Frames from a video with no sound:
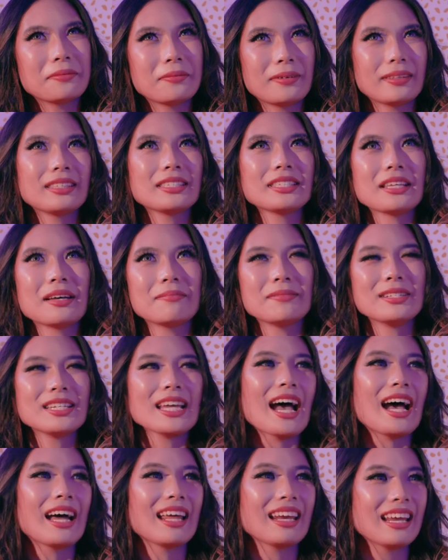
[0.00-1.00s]
with some
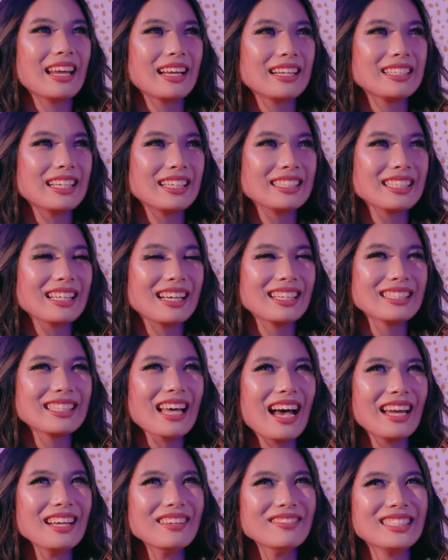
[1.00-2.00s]
chatting just because
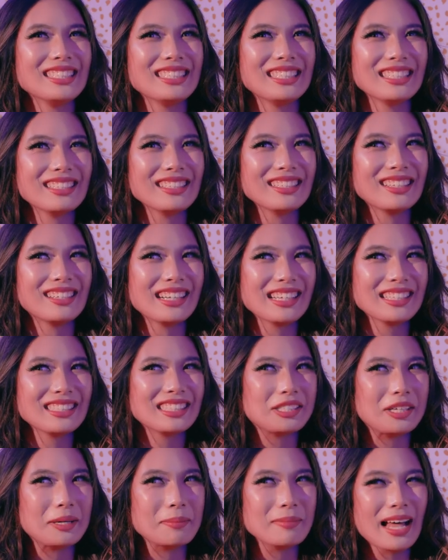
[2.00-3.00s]
I am still learning
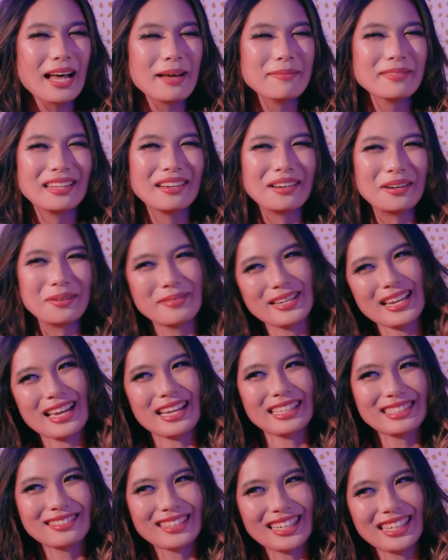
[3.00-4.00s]
Streamlabs and
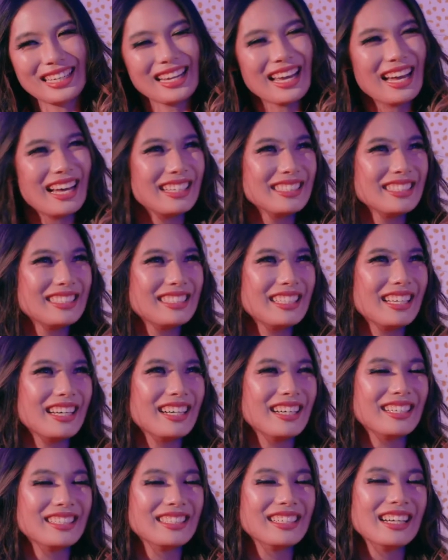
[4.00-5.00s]
OBS right now,
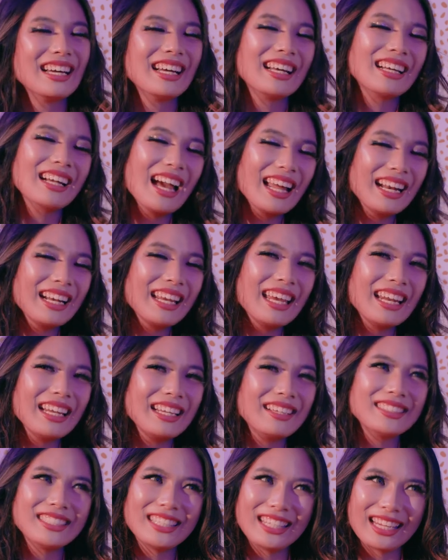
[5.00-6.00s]
so kind of getting
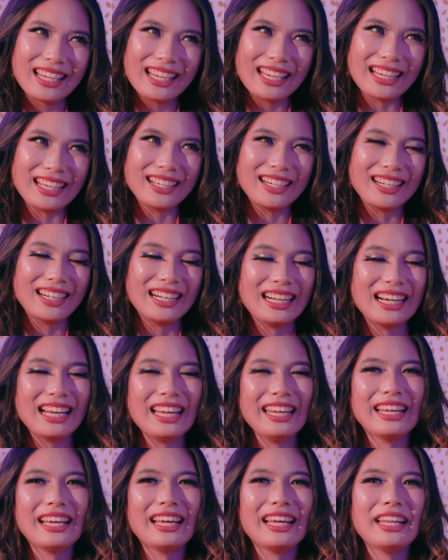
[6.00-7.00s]
used to the gear.
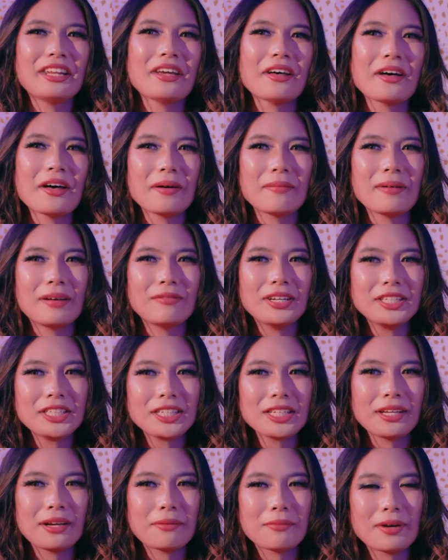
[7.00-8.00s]
And
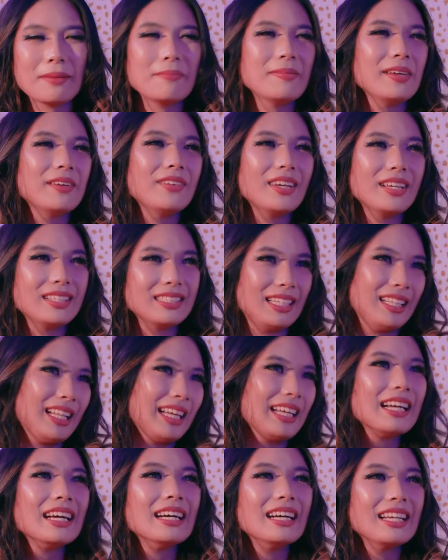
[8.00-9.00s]
eventually, I want to pivot into like
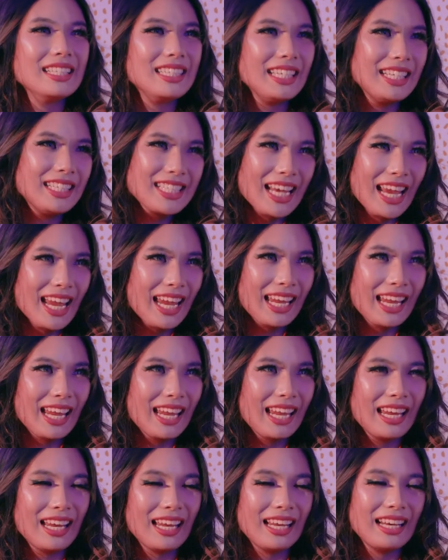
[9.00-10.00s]

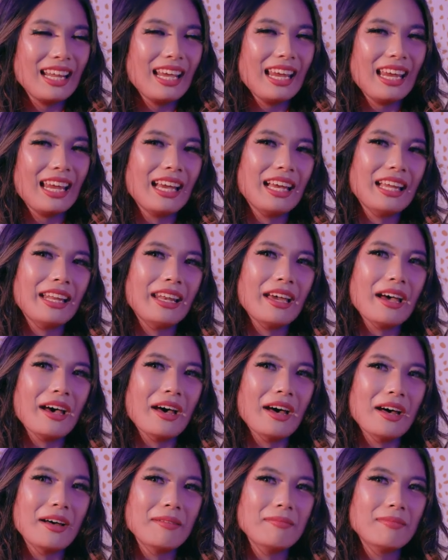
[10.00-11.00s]
DJing
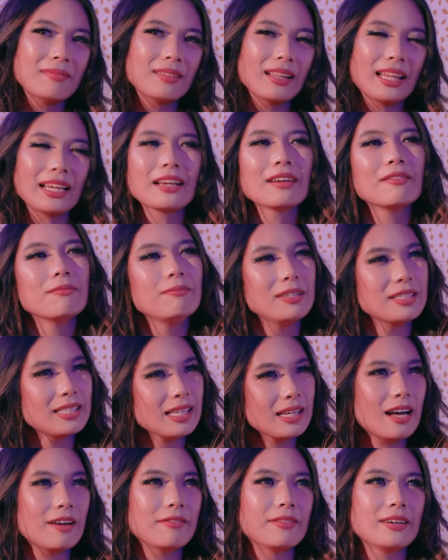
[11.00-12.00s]
and like music
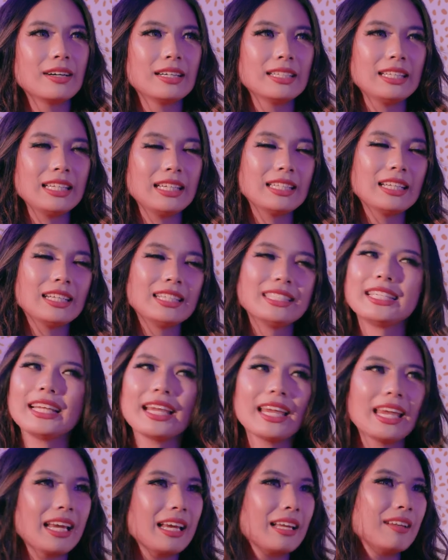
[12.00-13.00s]
covers, either
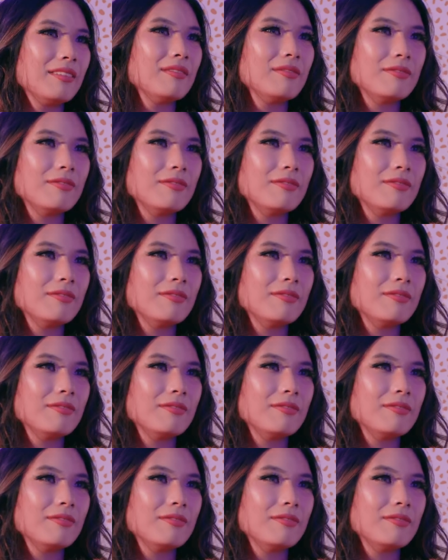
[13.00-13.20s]
singing and